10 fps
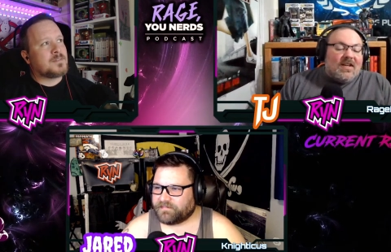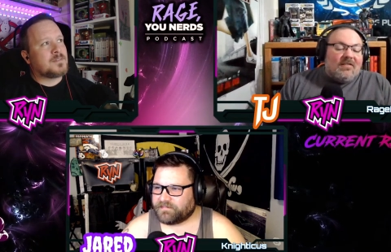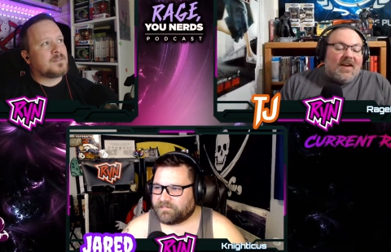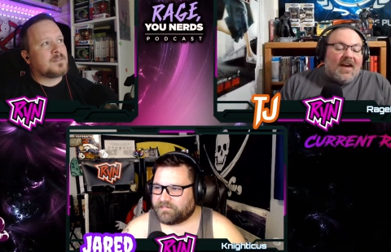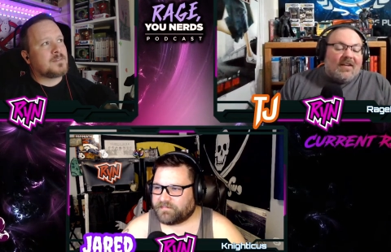Speaker 1: out
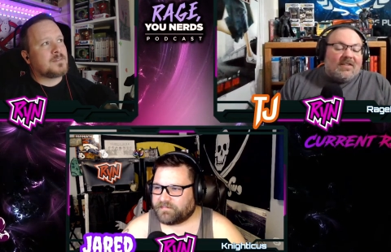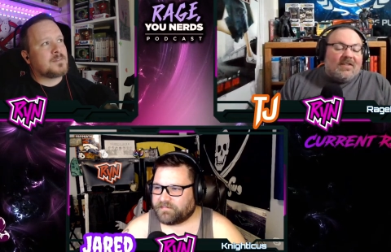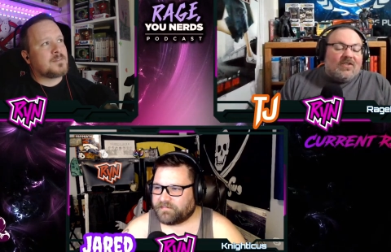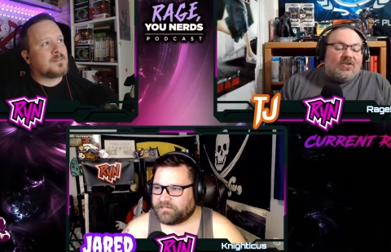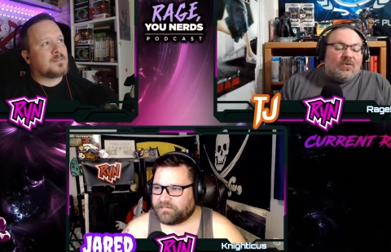of
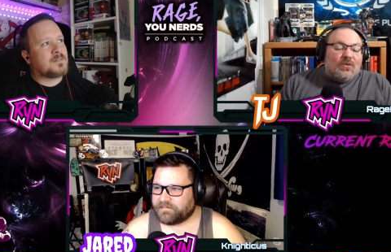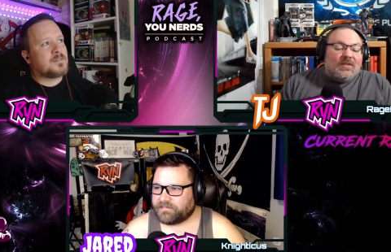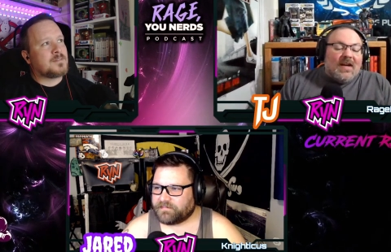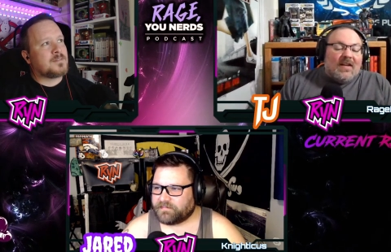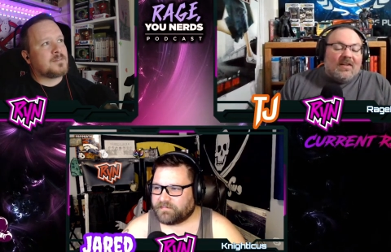acting school
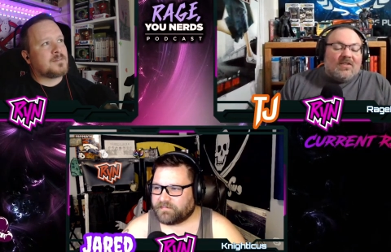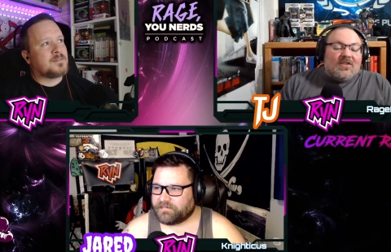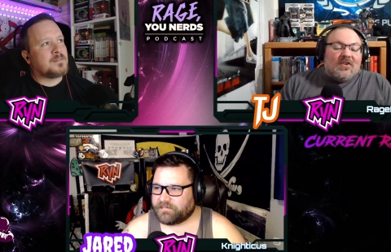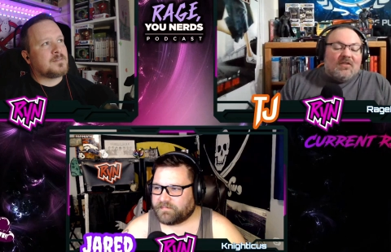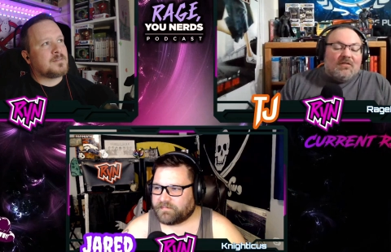talents
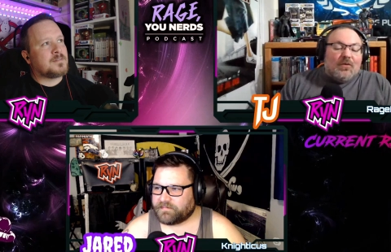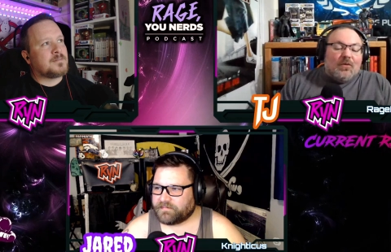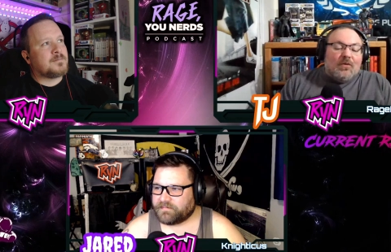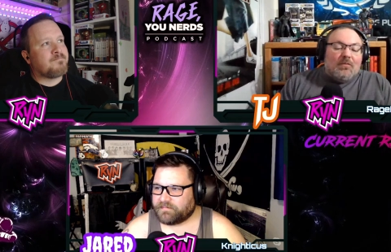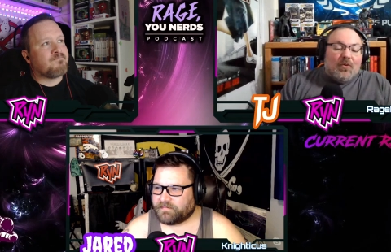can
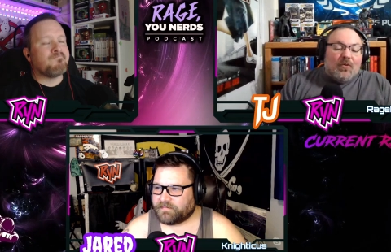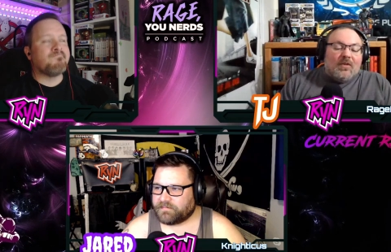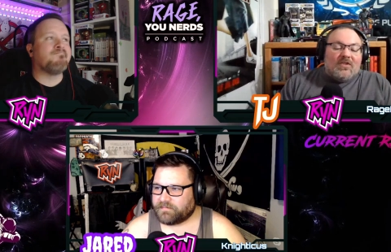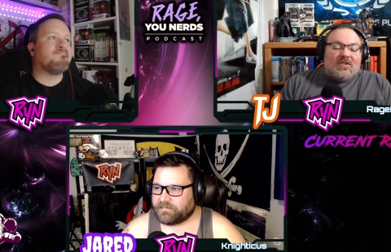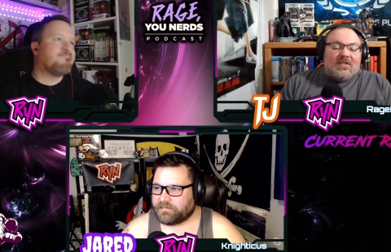afford more
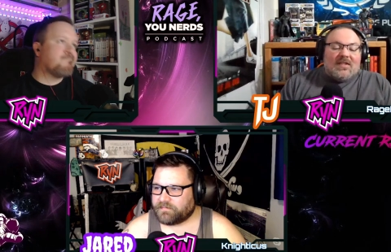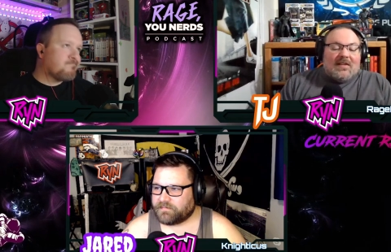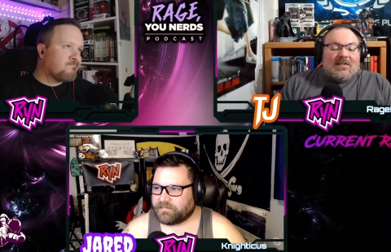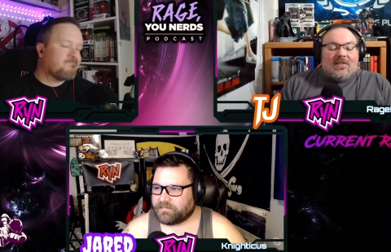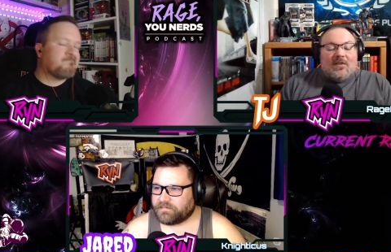than just
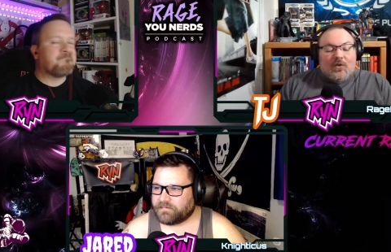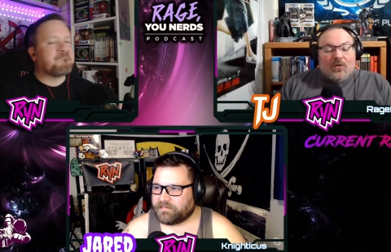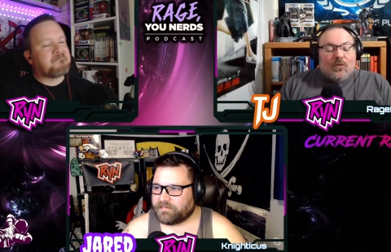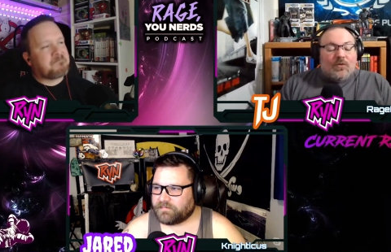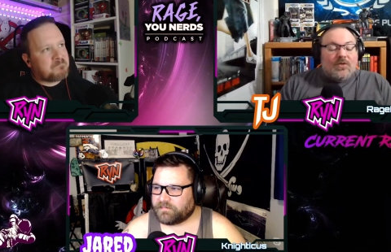instant
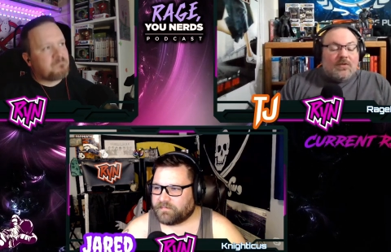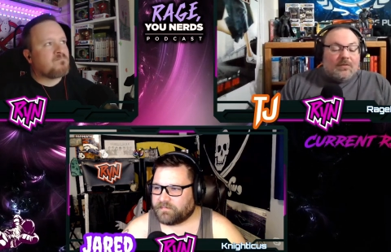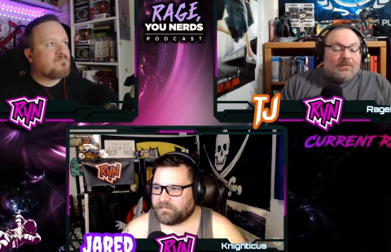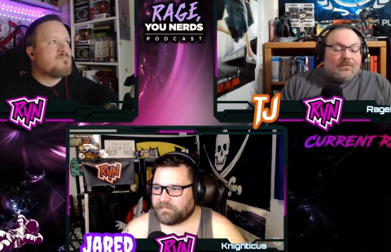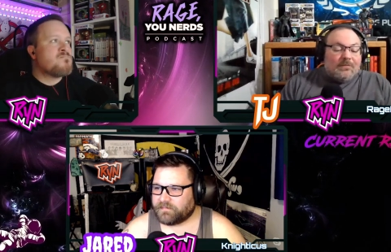noodles.
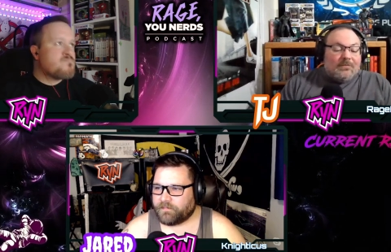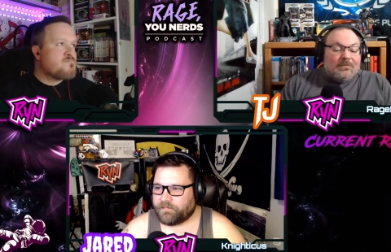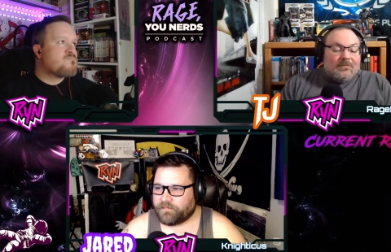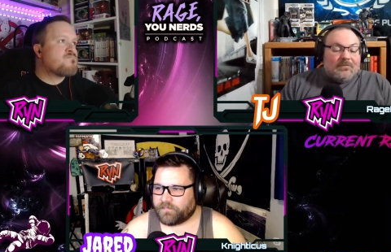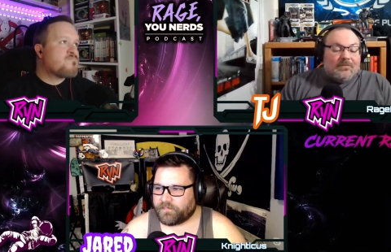
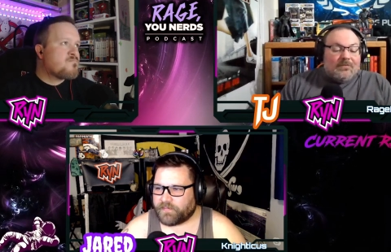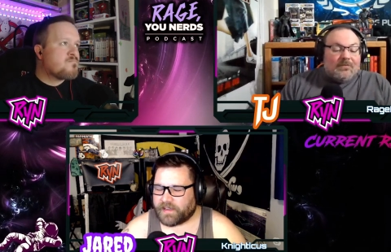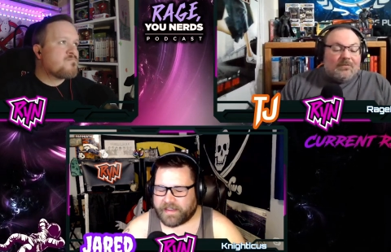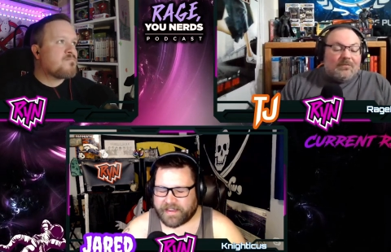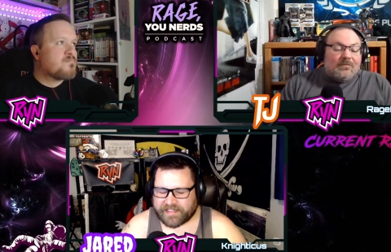
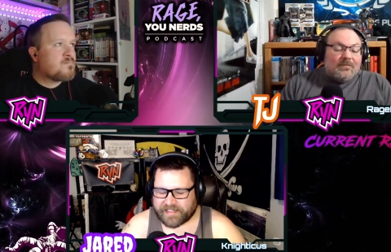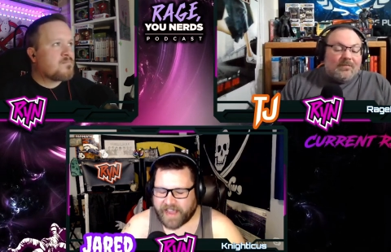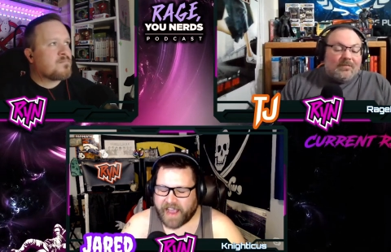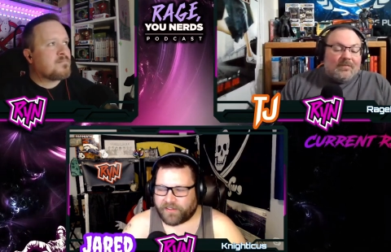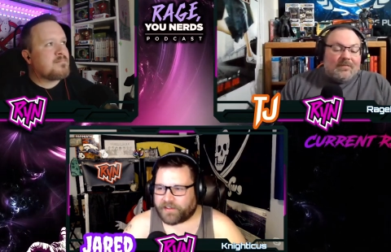
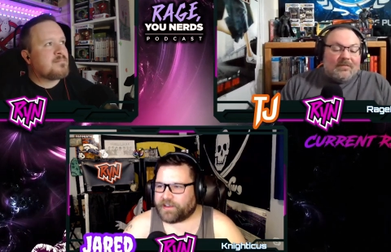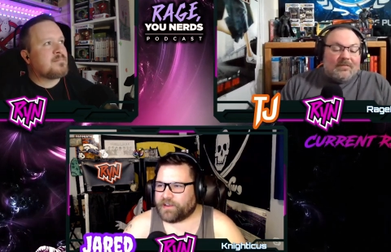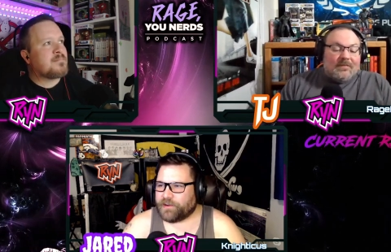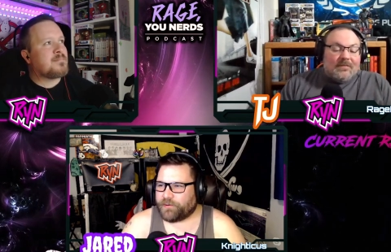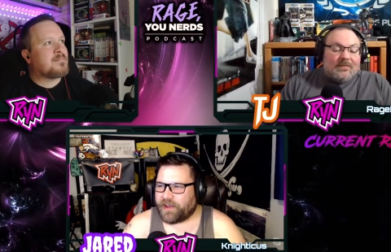
Speaker 2: Exactly.
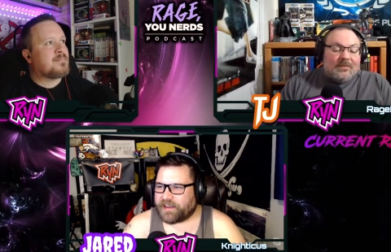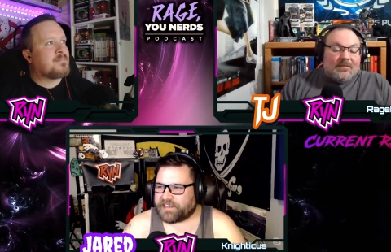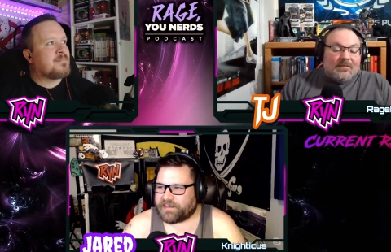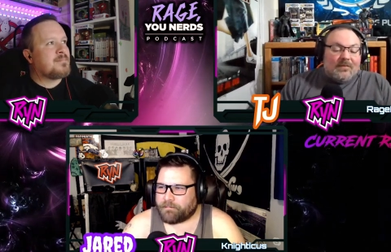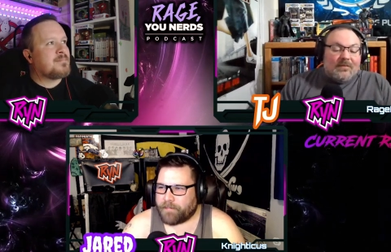We're not
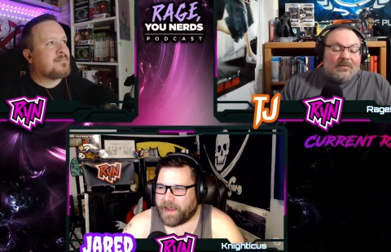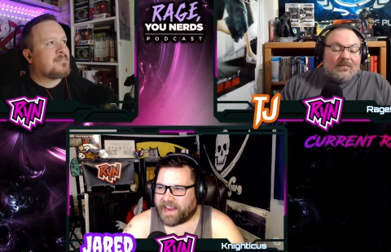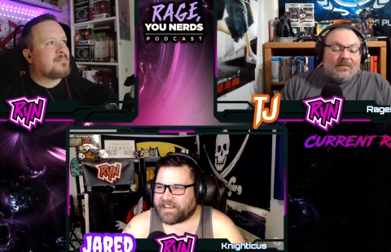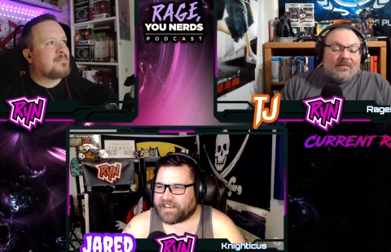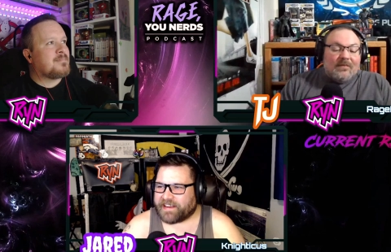
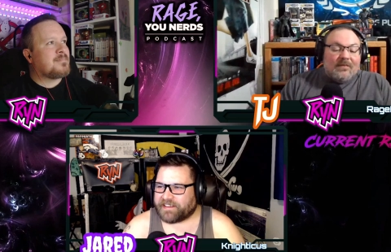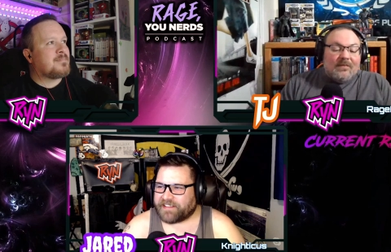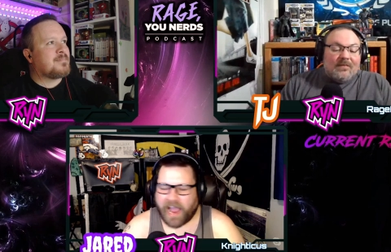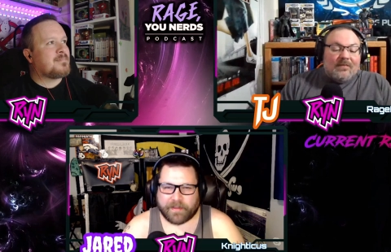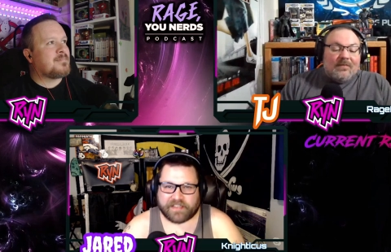demanding
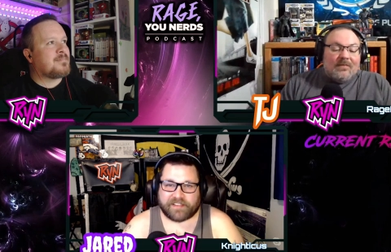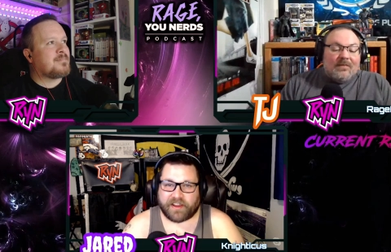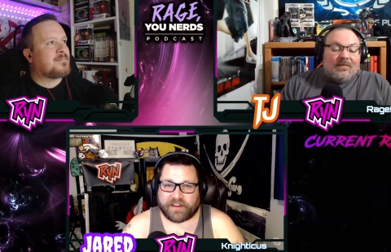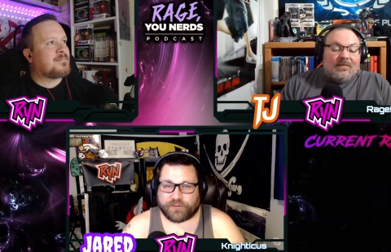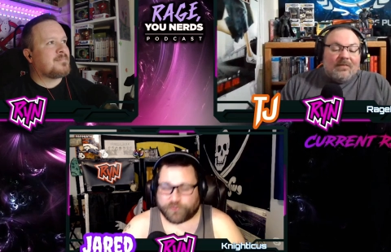diamond
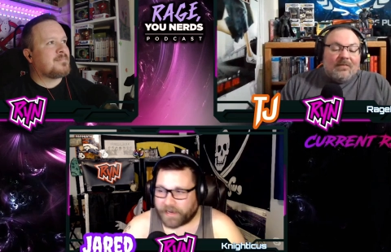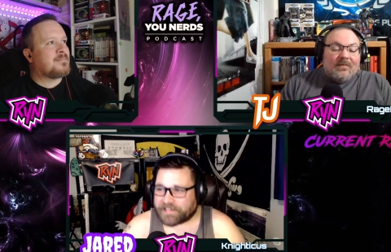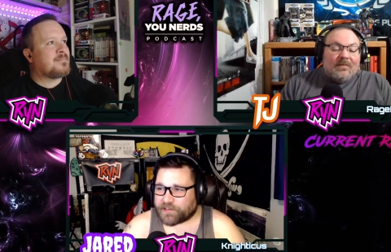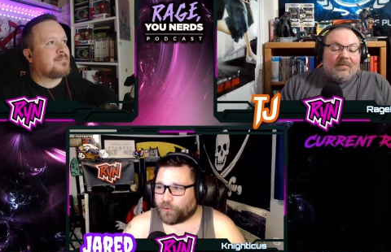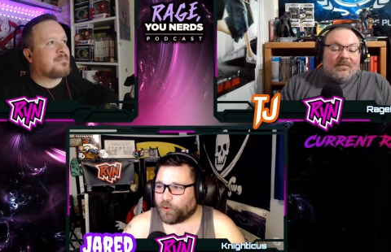studded
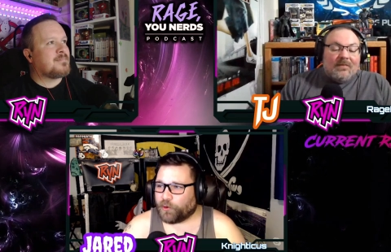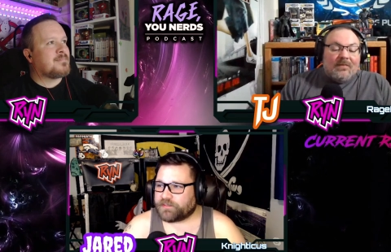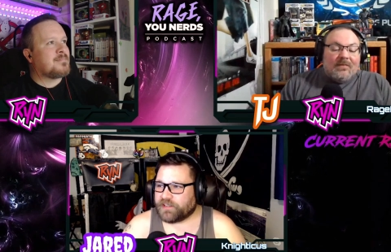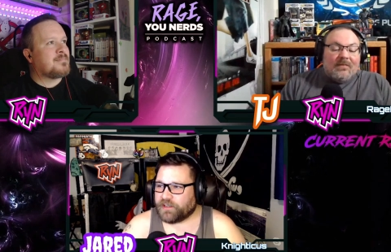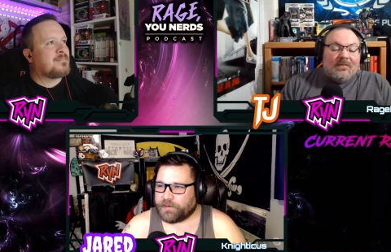dressing rooms.
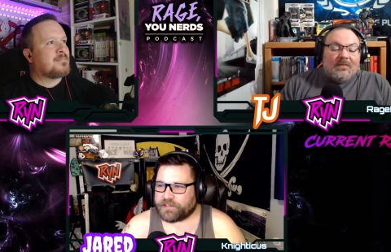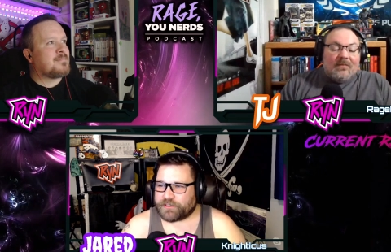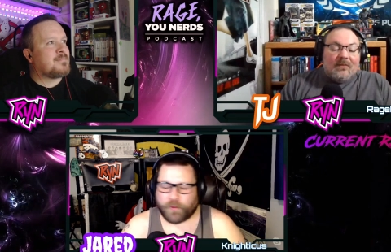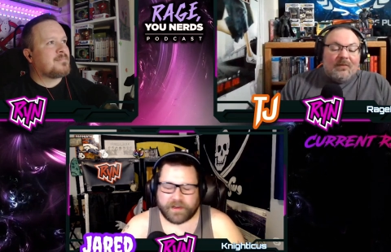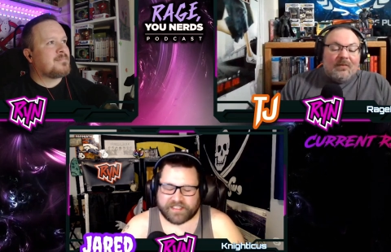We just
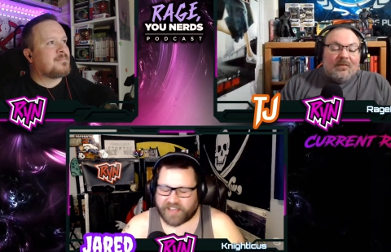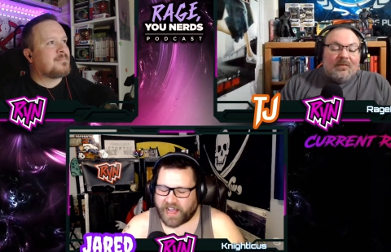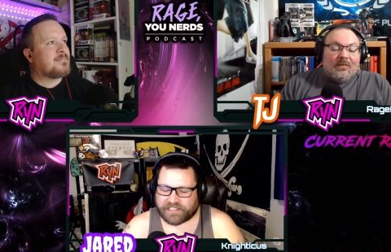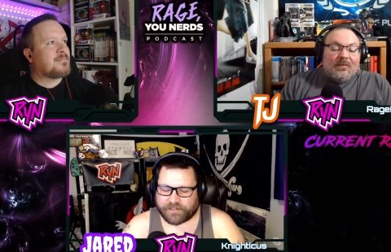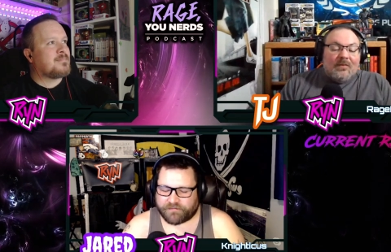want a
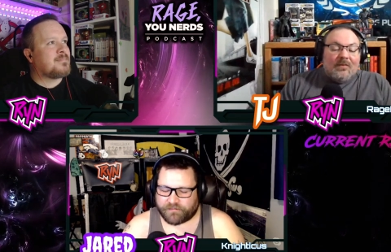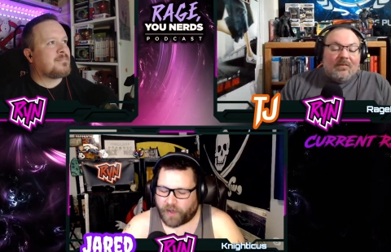slice of